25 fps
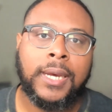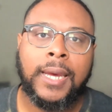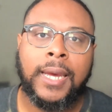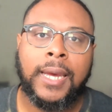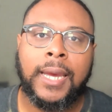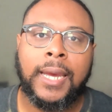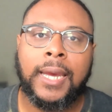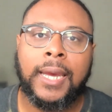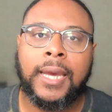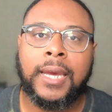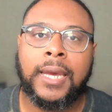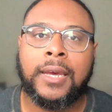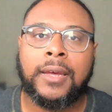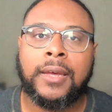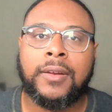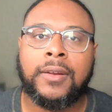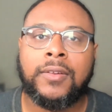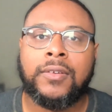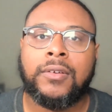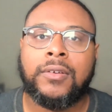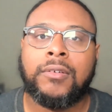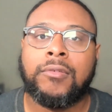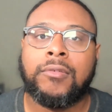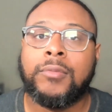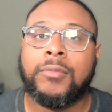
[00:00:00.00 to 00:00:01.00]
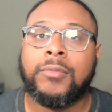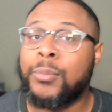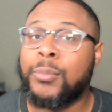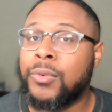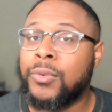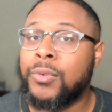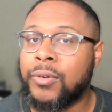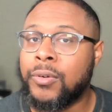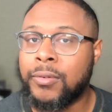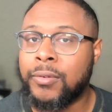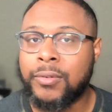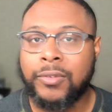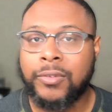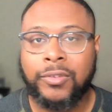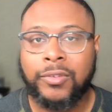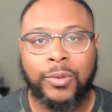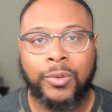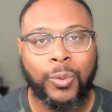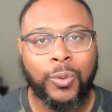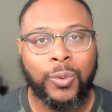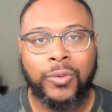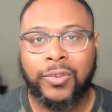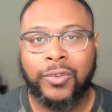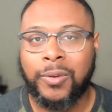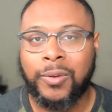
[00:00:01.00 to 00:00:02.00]
And remember,
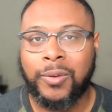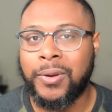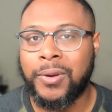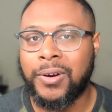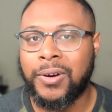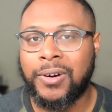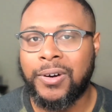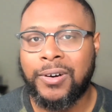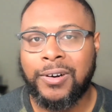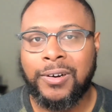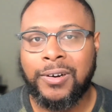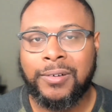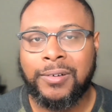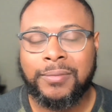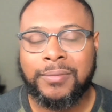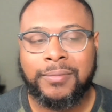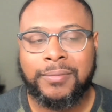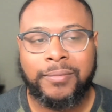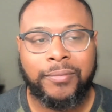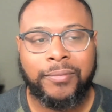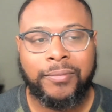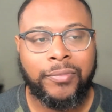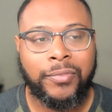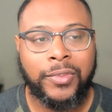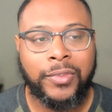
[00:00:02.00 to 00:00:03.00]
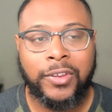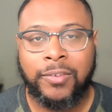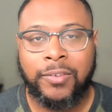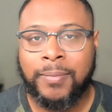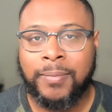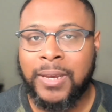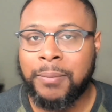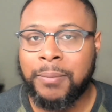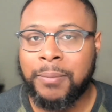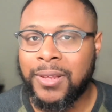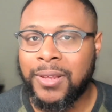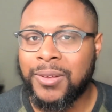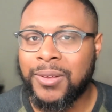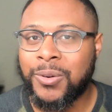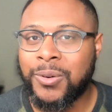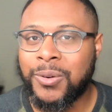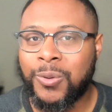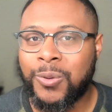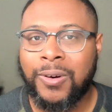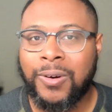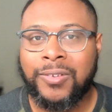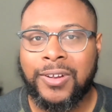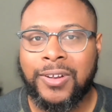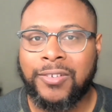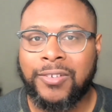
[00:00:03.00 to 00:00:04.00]
school is going to be hard. This may be the
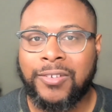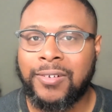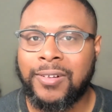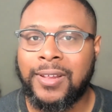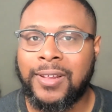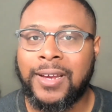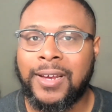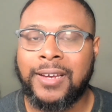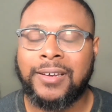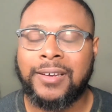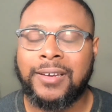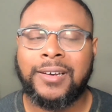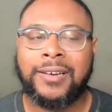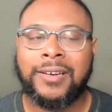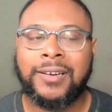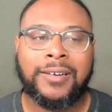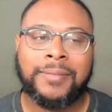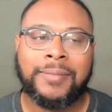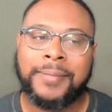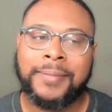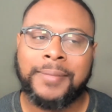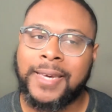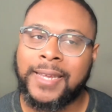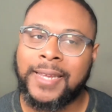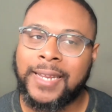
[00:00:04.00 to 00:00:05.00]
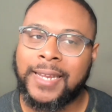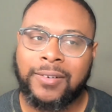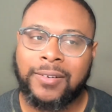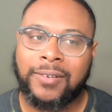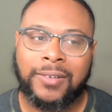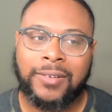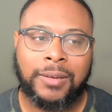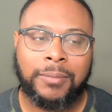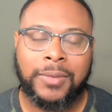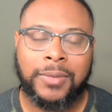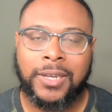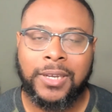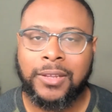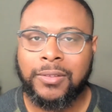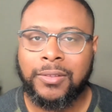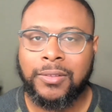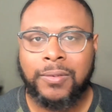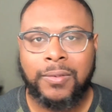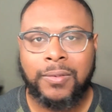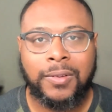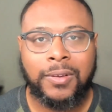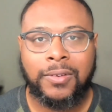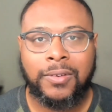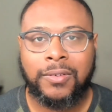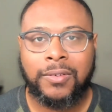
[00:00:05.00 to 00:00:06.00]
course that you're like, oh man, I don't know how I'm gonna get
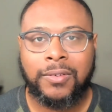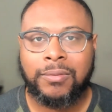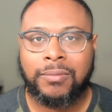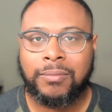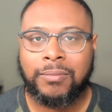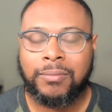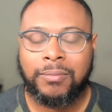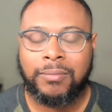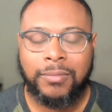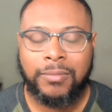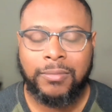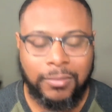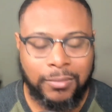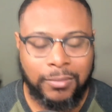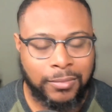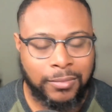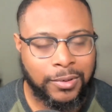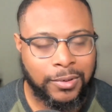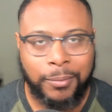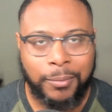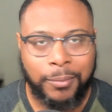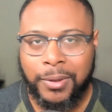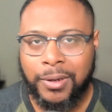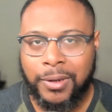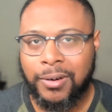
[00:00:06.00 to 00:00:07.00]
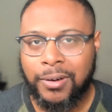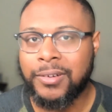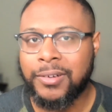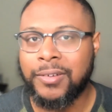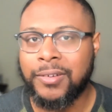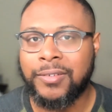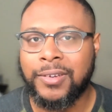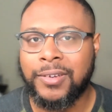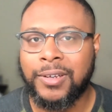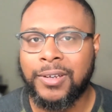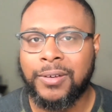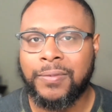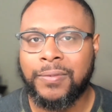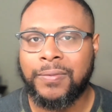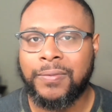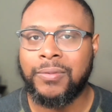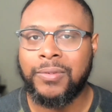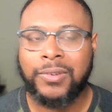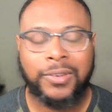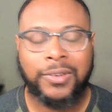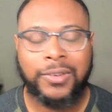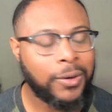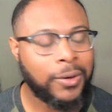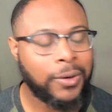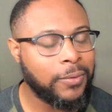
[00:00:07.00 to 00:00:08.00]
through this. Don't be hard on yourself.
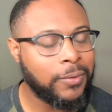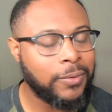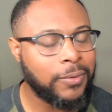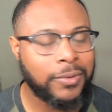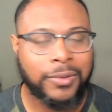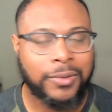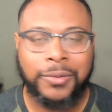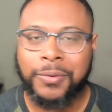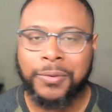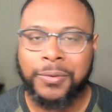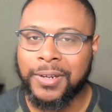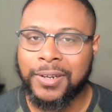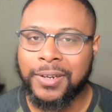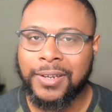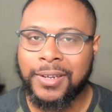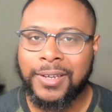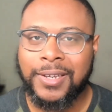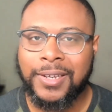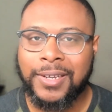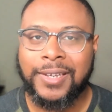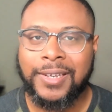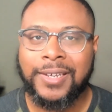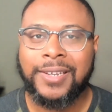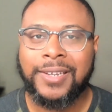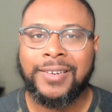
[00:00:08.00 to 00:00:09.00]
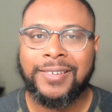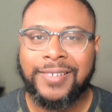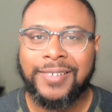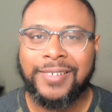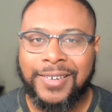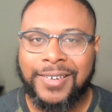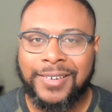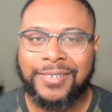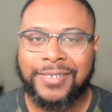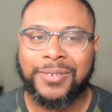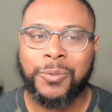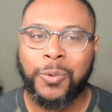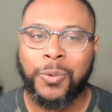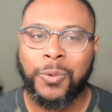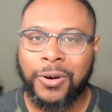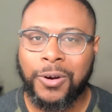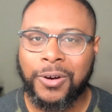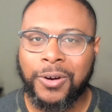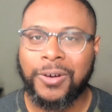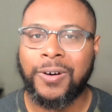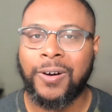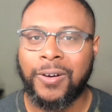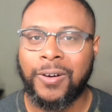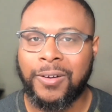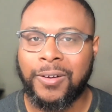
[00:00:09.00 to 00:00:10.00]
Don't do it. Just work
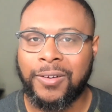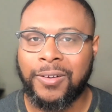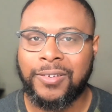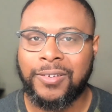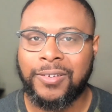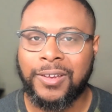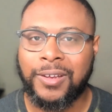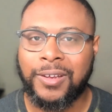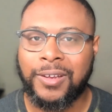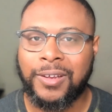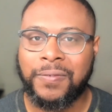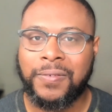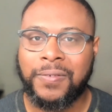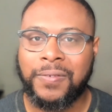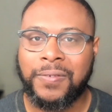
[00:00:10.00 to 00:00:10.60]
hard on yourself.